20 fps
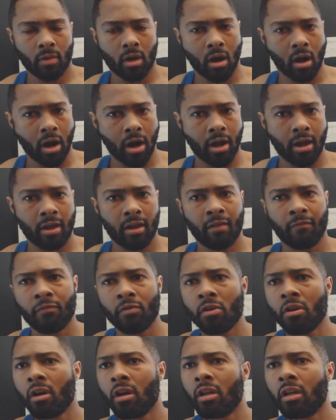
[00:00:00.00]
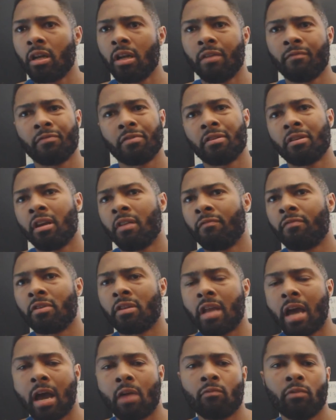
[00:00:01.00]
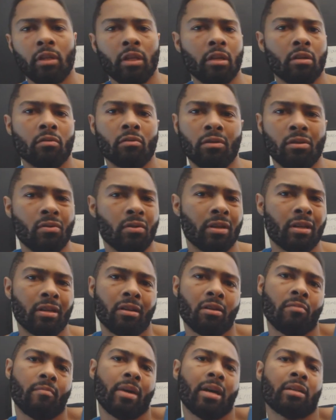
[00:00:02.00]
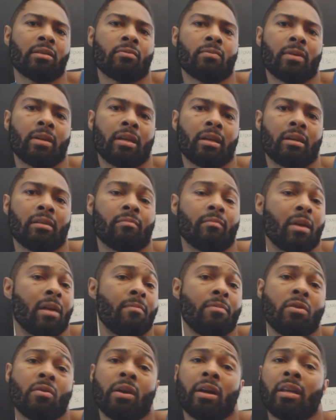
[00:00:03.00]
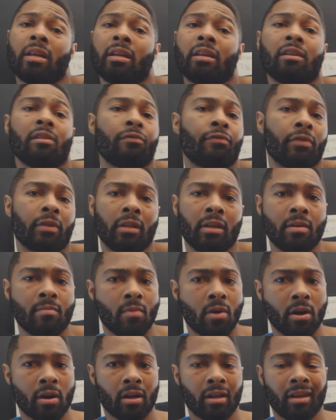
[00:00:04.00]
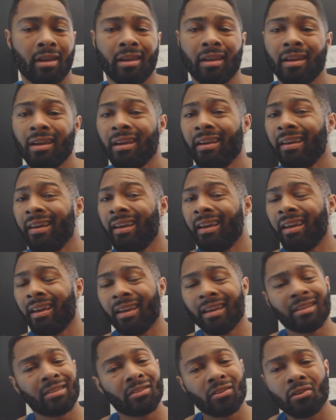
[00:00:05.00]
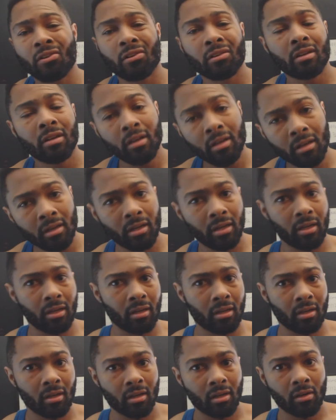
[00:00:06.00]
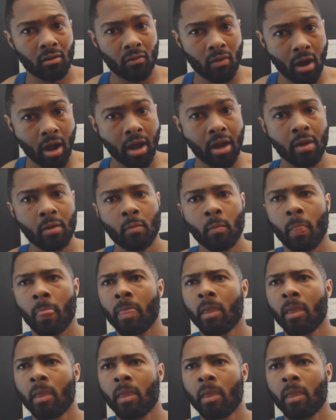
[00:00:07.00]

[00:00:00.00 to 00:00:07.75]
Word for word: All right. If you're not really gonna do it, then don't mess with it. Maybe you ain't into affiliate marketing. It's all good, right?